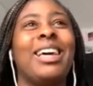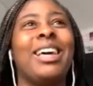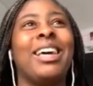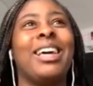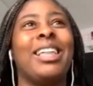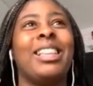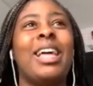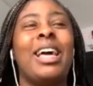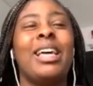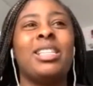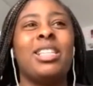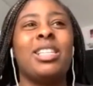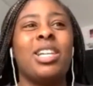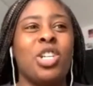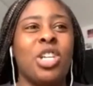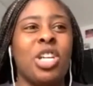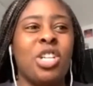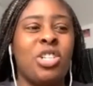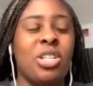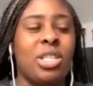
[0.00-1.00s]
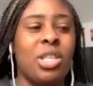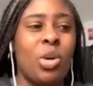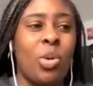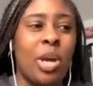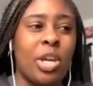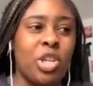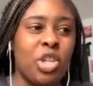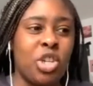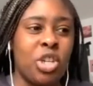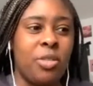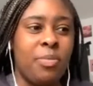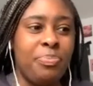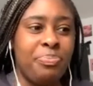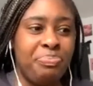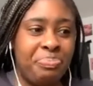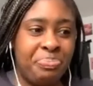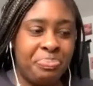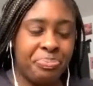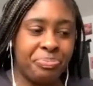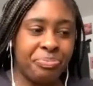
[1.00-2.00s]
That is such an interesting question.
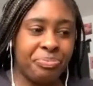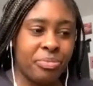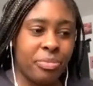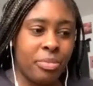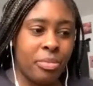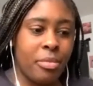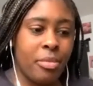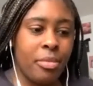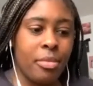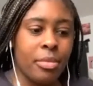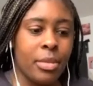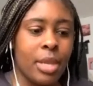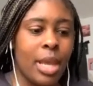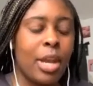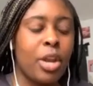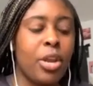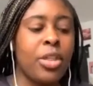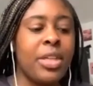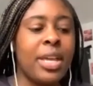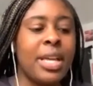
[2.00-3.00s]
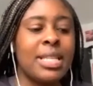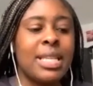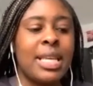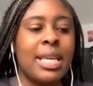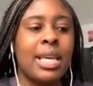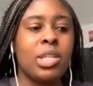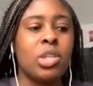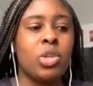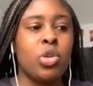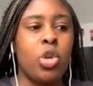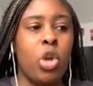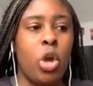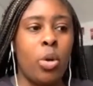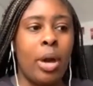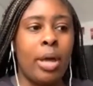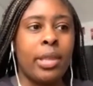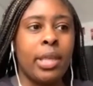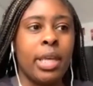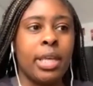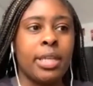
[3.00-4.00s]
And I don't think it's a yes or no.
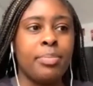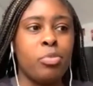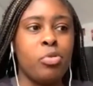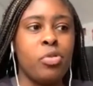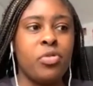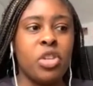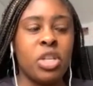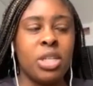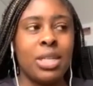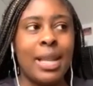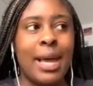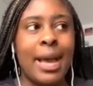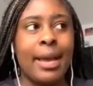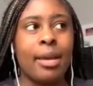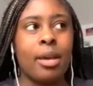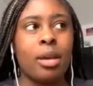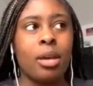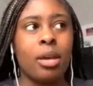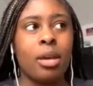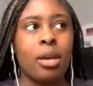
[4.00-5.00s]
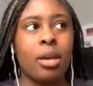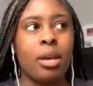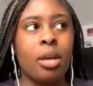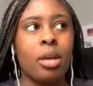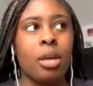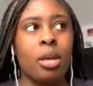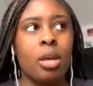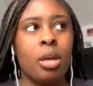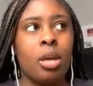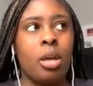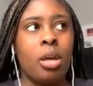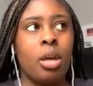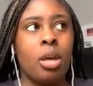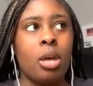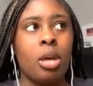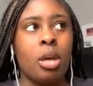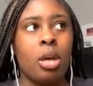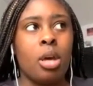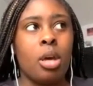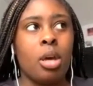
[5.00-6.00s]
I think it's more of just like
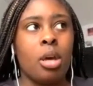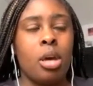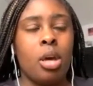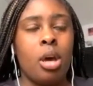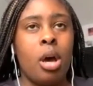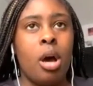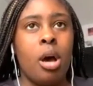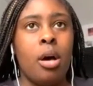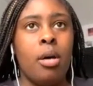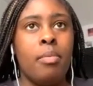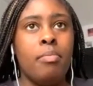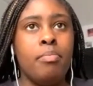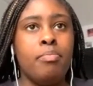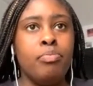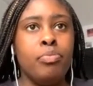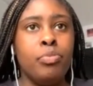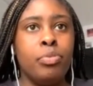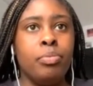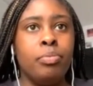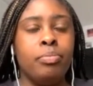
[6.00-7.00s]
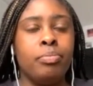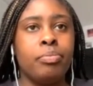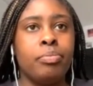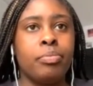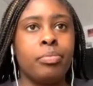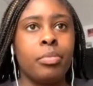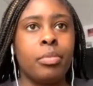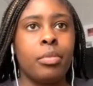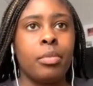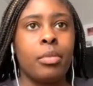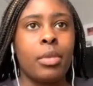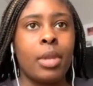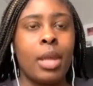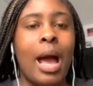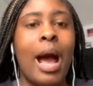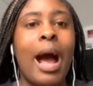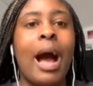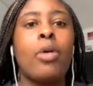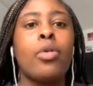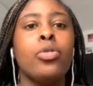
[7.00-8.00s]

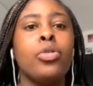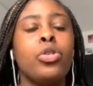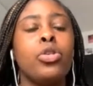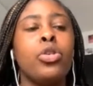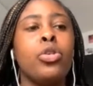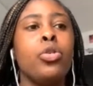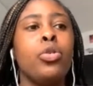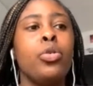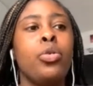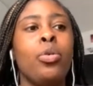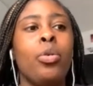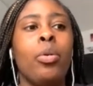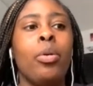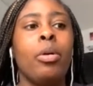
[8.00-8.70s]
how you